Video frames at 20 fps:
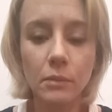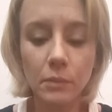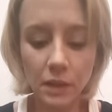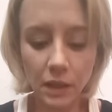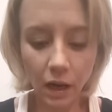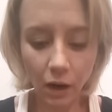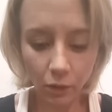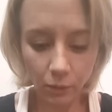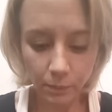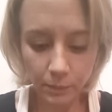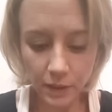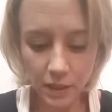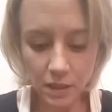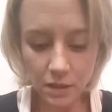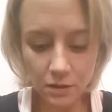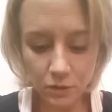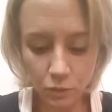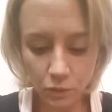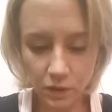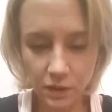I mean, our
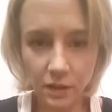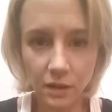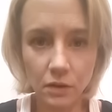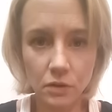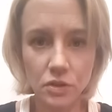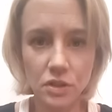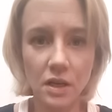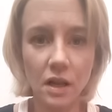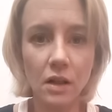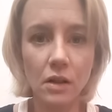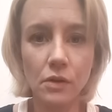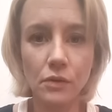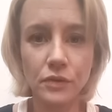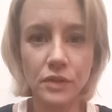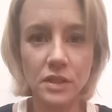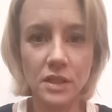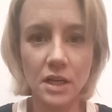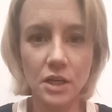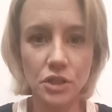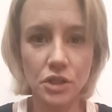being within
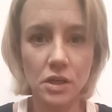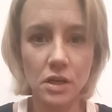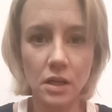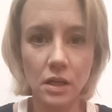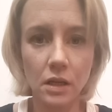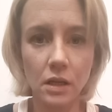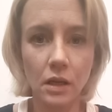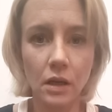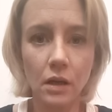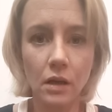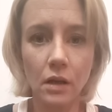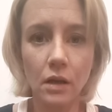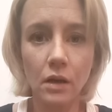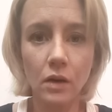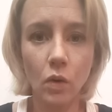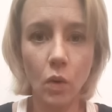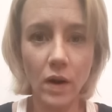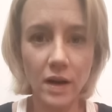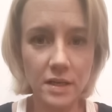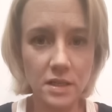ourselves is actually
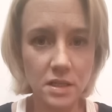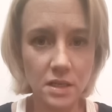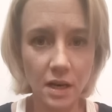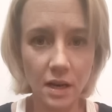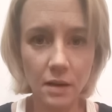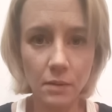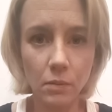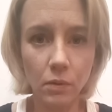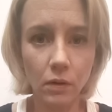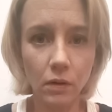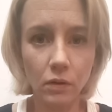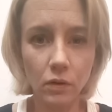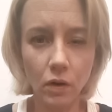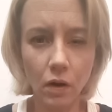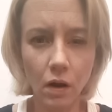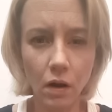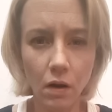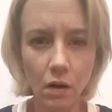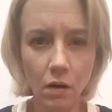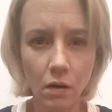quite stable,
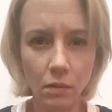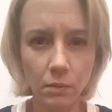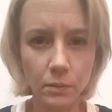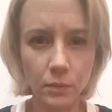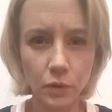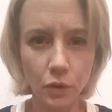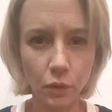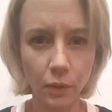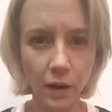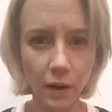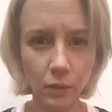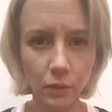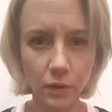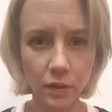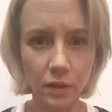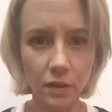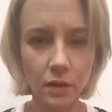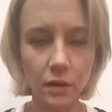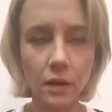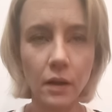calm,
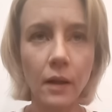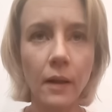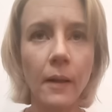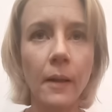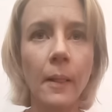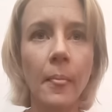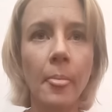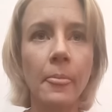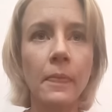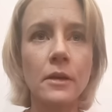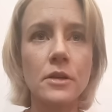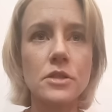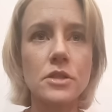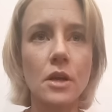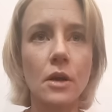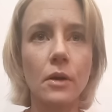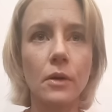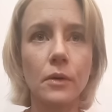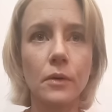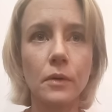grounded.
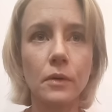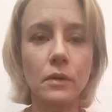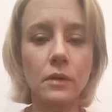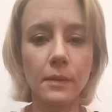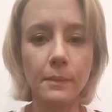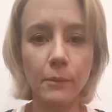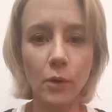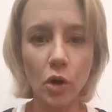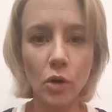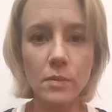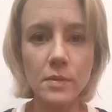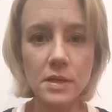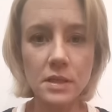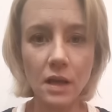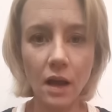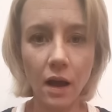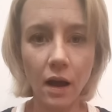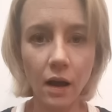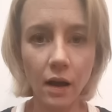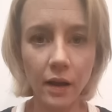So the
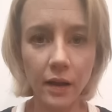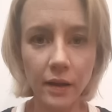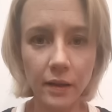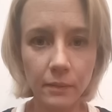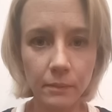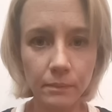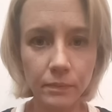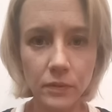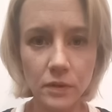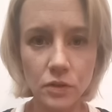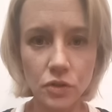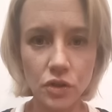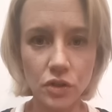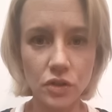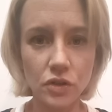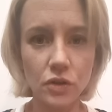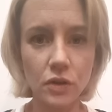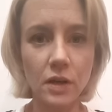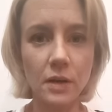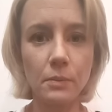moment I
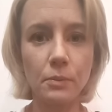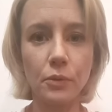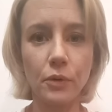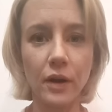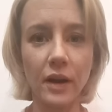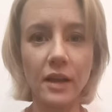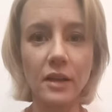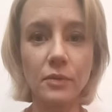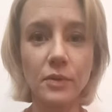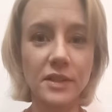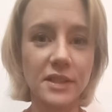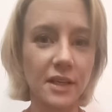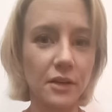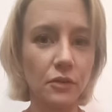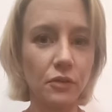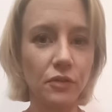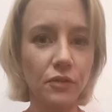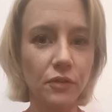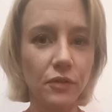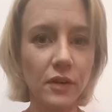just took a breath because I
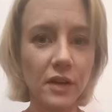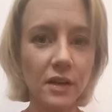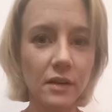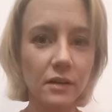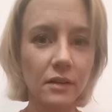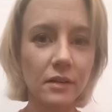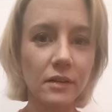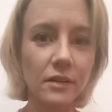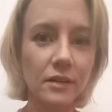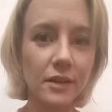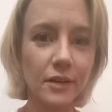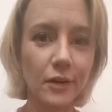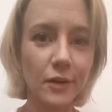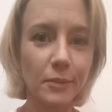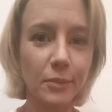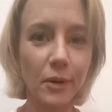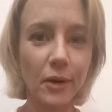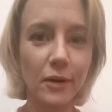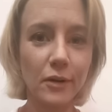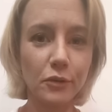could feel,
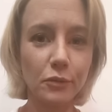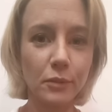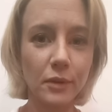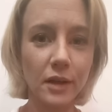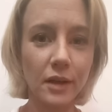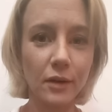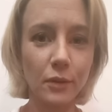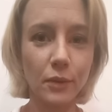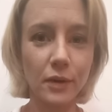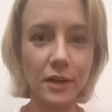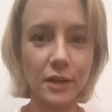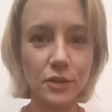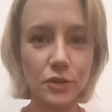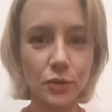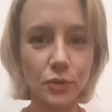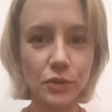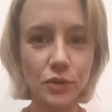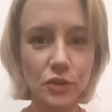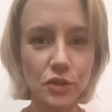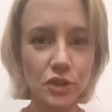part of me wanting
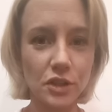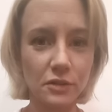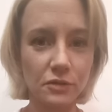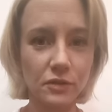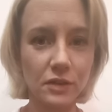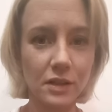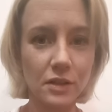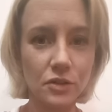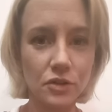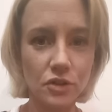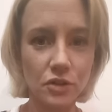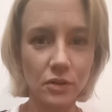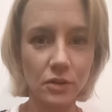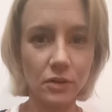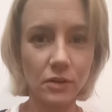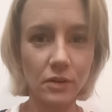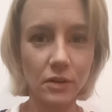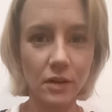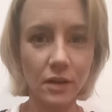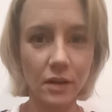to also shift
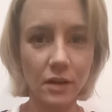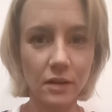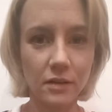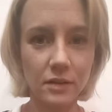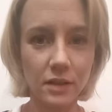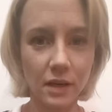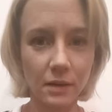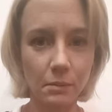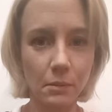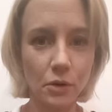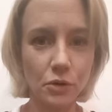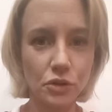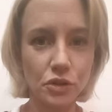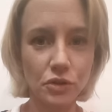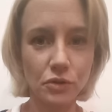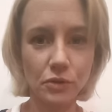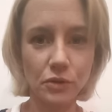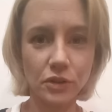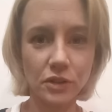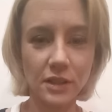into that
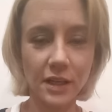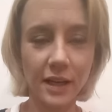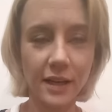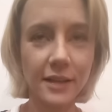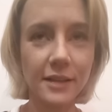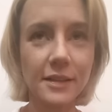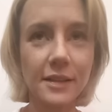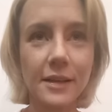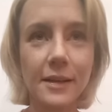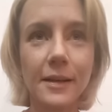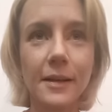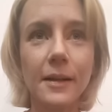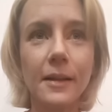emotional state.